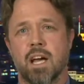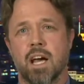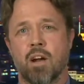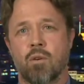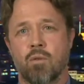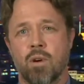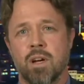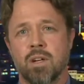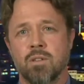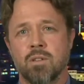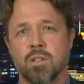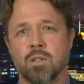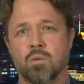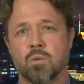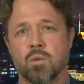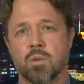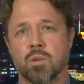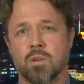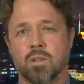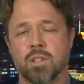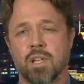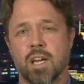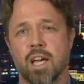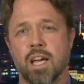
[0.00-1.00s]
around the
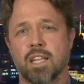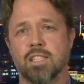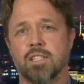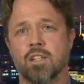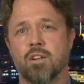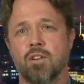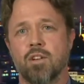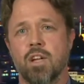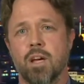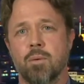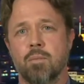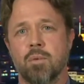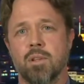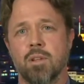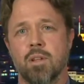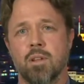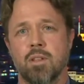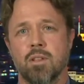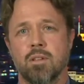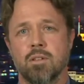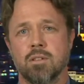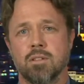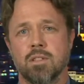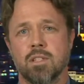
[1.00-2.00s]
world has gone up in
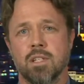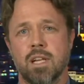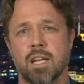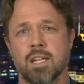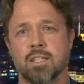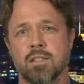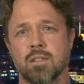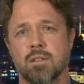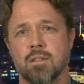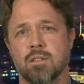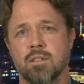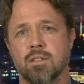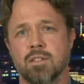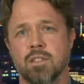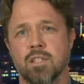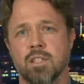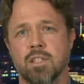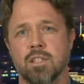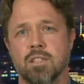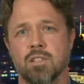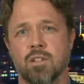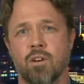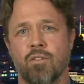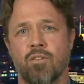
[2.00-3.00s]
the last 30
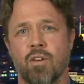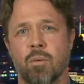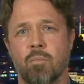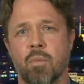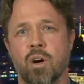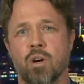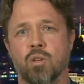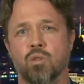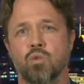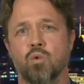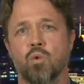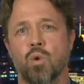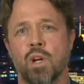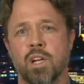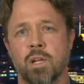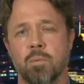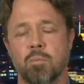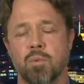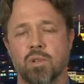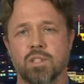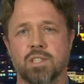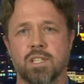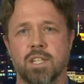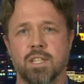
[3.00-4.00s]
years of about
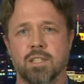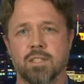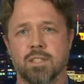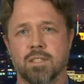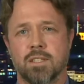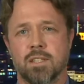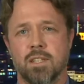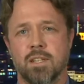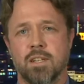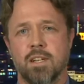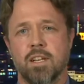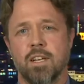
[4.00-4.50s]
20%.